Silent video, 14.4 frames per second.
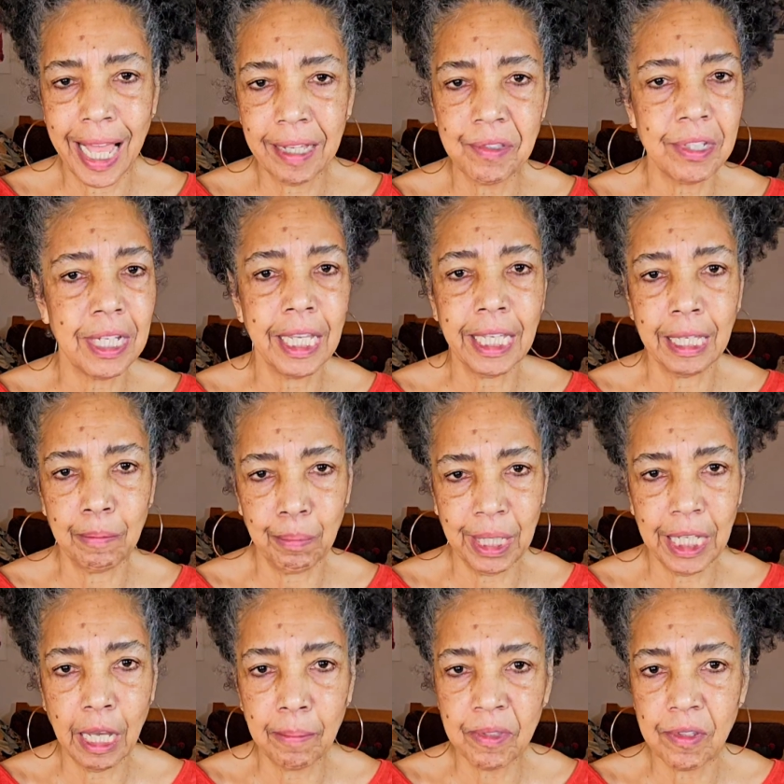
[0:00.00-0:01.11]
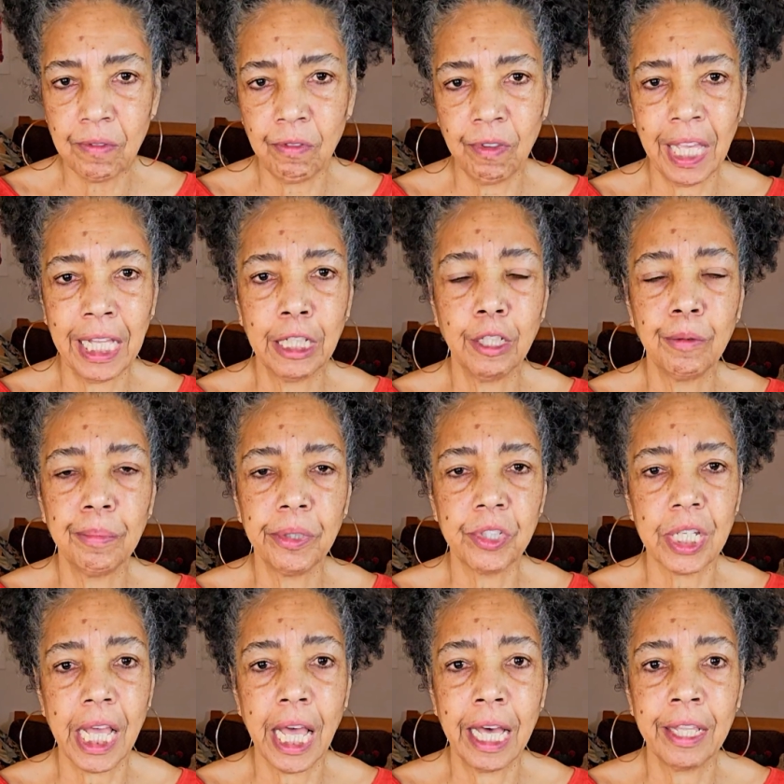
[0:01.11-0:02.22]
lasting and becomes available
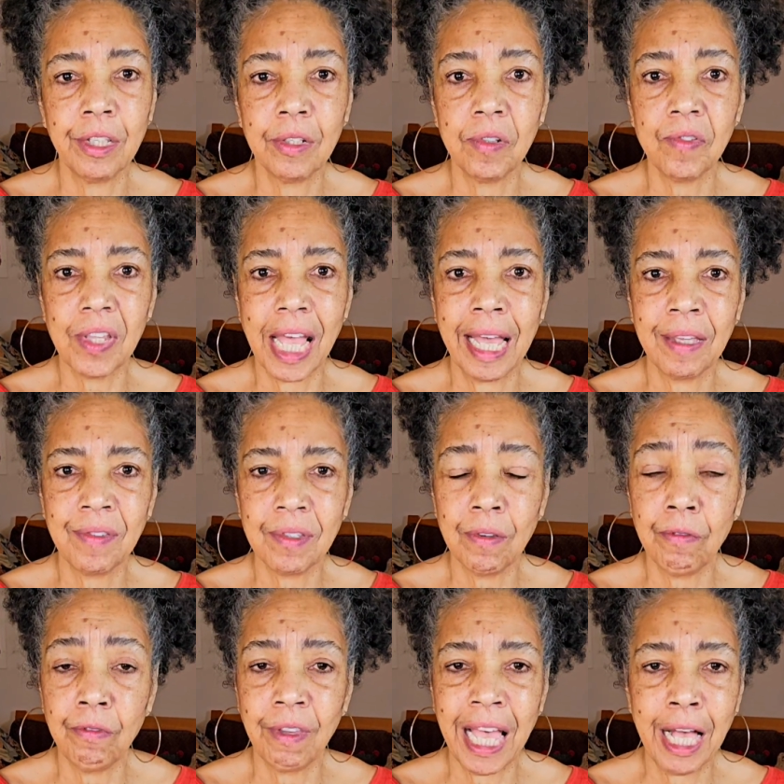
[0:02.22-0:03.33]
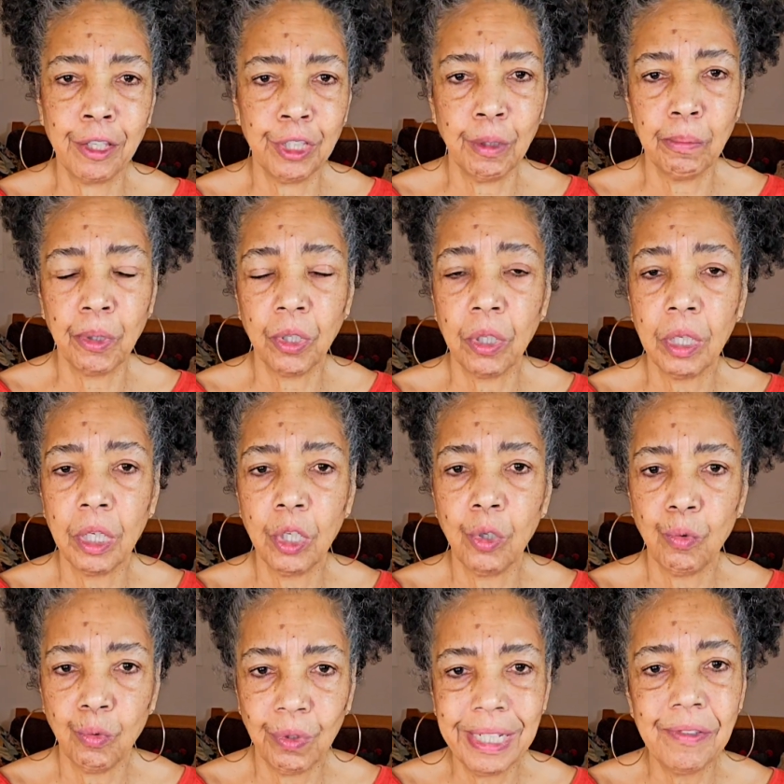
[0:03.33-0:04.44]
to others as a valuable
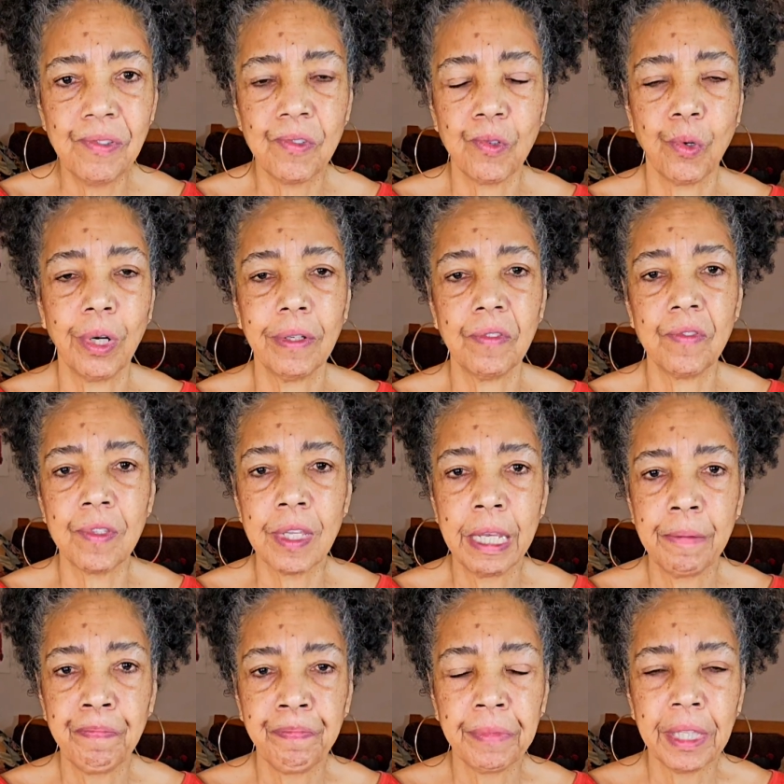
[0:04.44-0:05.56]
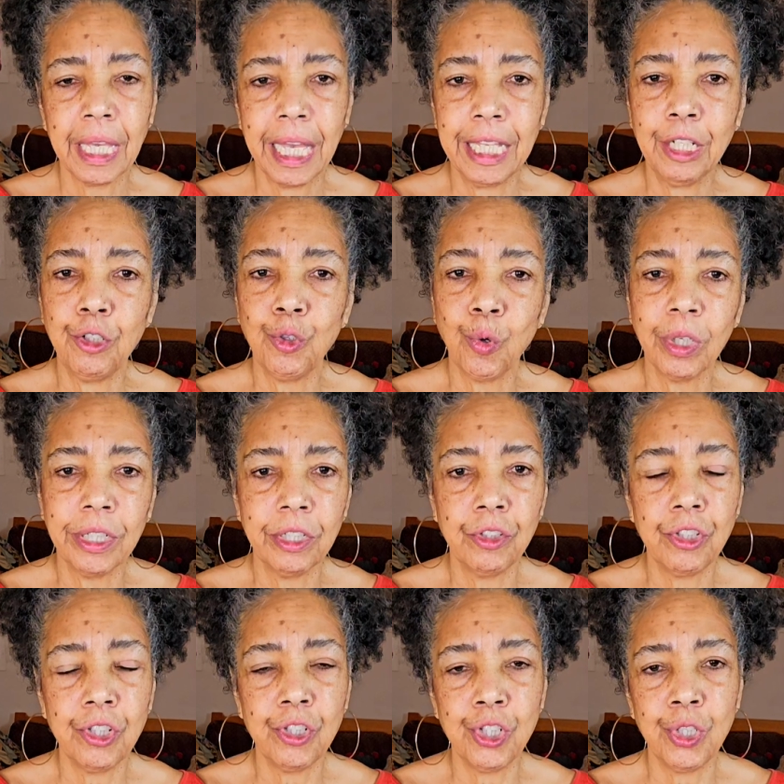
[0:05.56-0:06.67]
resource. And in order
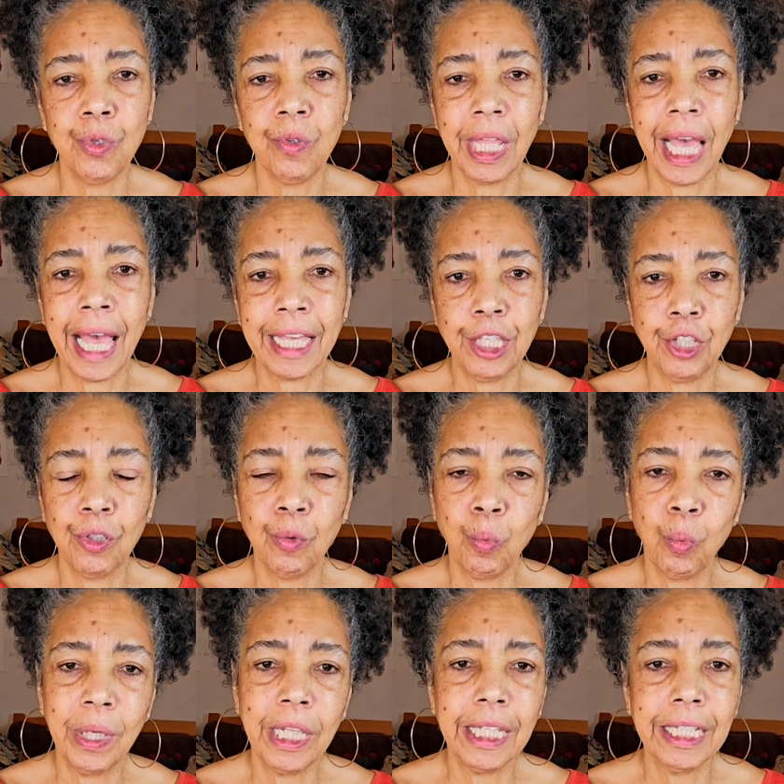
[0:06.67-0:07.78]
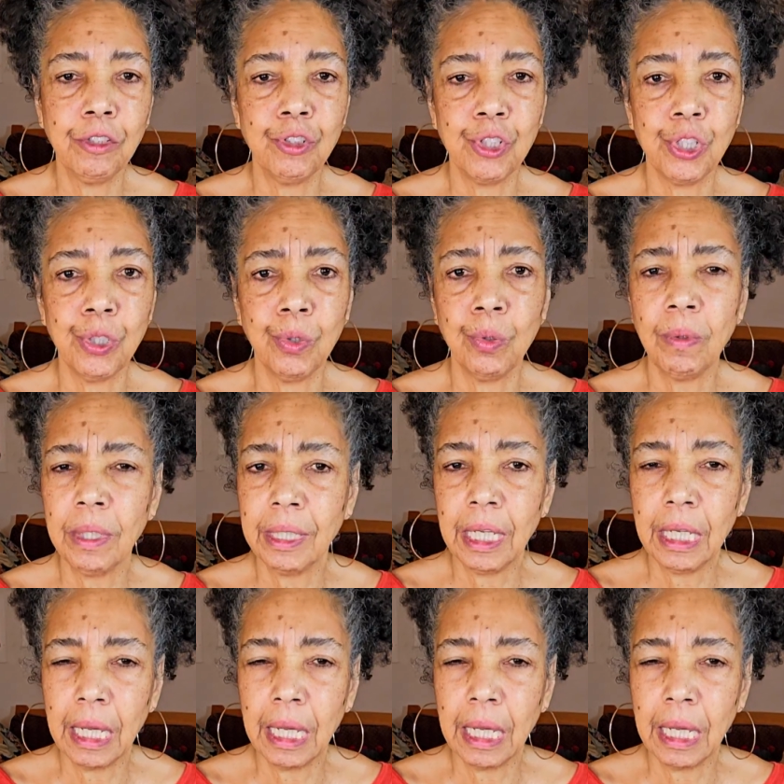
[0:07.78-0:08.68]
to do that, you're willing to,